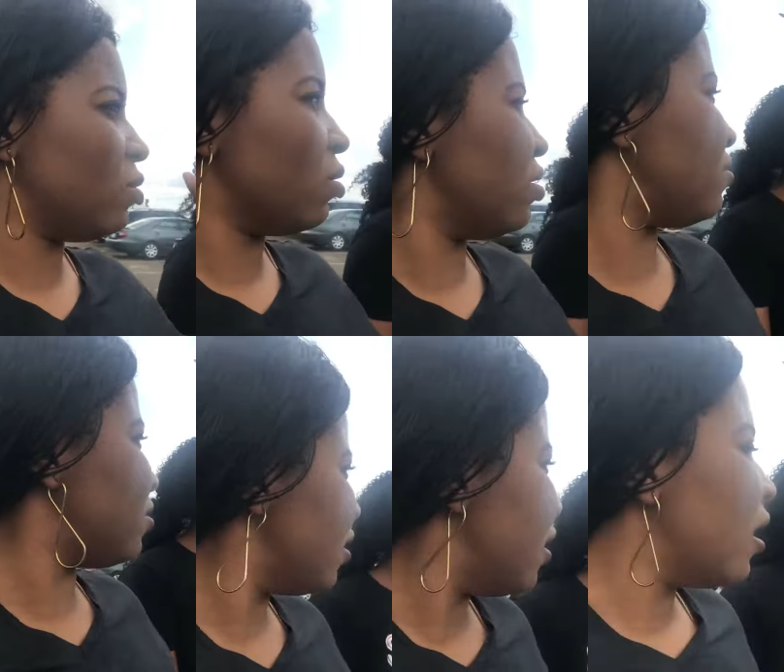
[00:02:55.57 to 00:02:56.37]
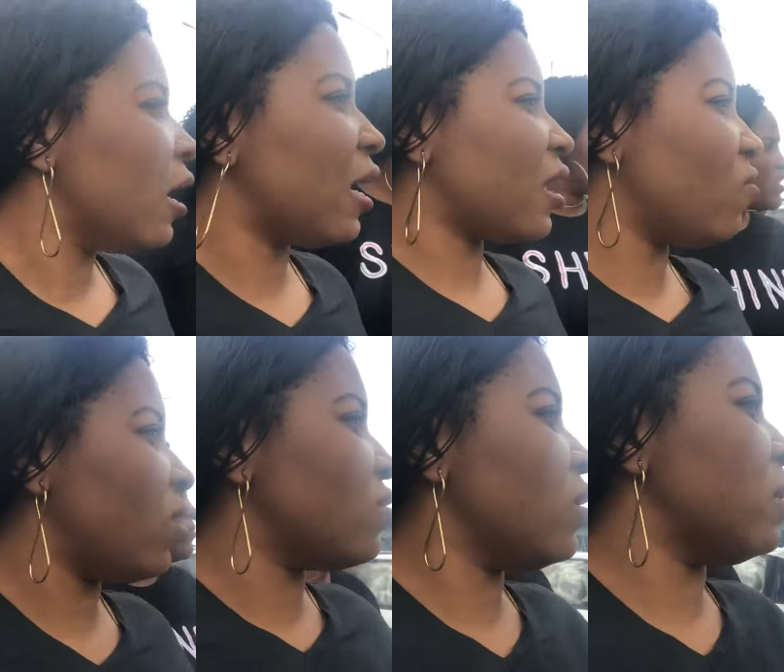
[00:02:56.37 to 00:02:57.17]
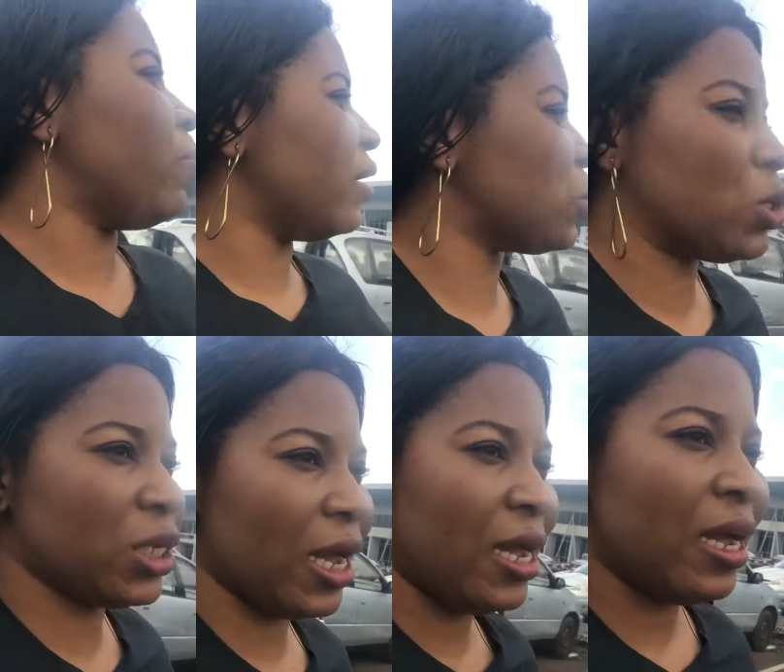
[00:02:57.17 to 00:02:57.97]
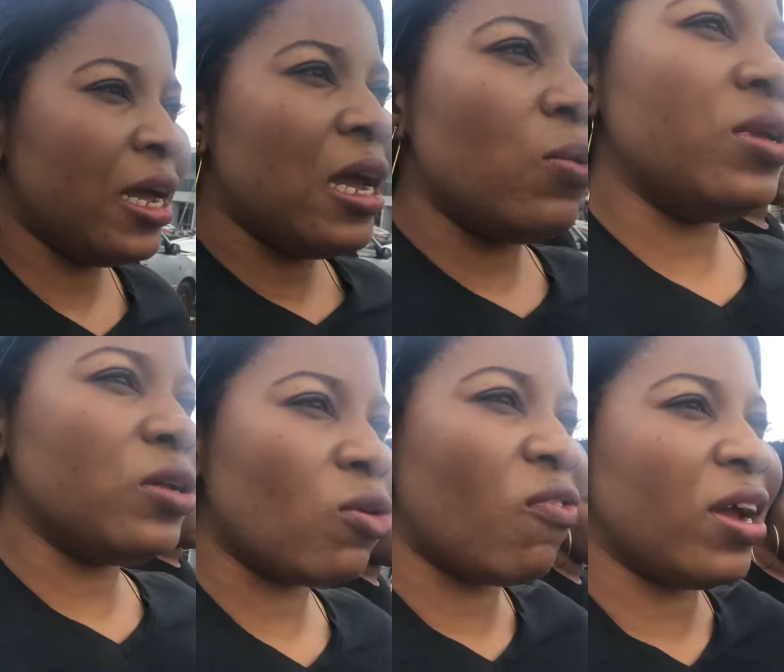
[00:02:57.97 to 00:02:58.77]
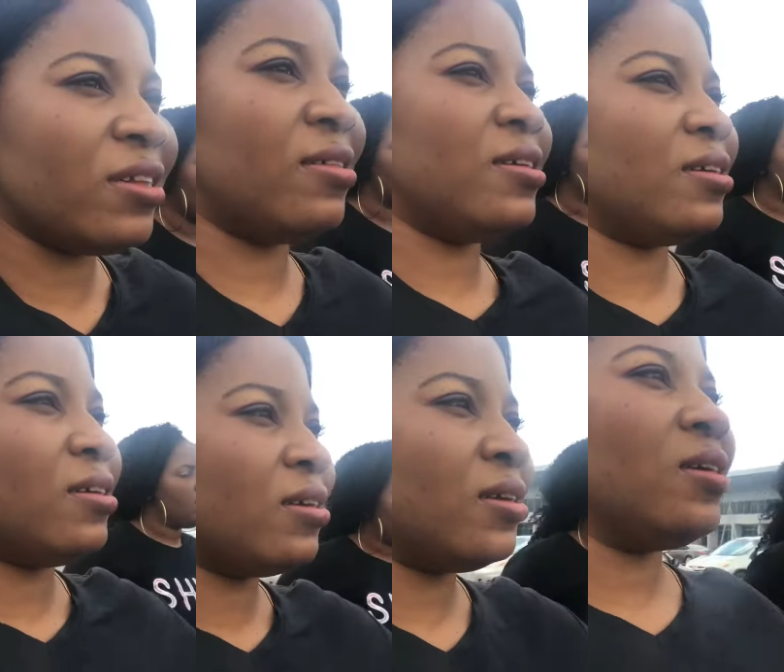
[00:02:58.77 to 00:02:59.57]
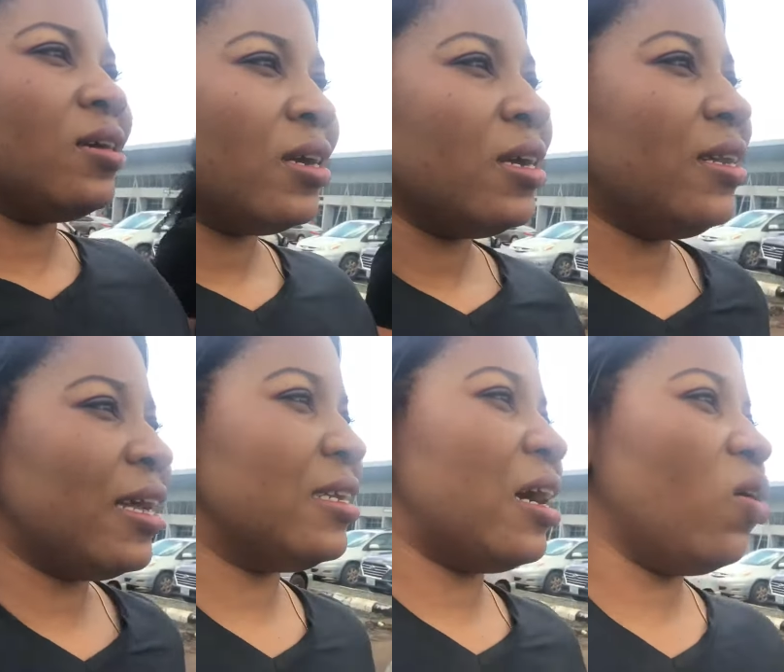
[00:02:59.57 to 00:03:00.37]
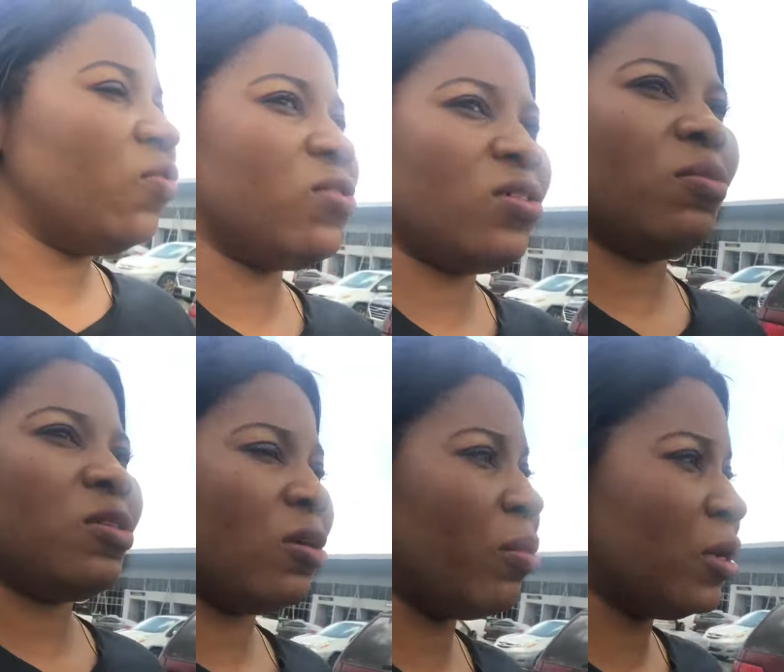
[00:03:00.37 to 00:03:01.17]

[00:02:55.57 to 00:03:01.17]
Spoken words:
not arrival, not departure. We need to find the either their office or something, somebody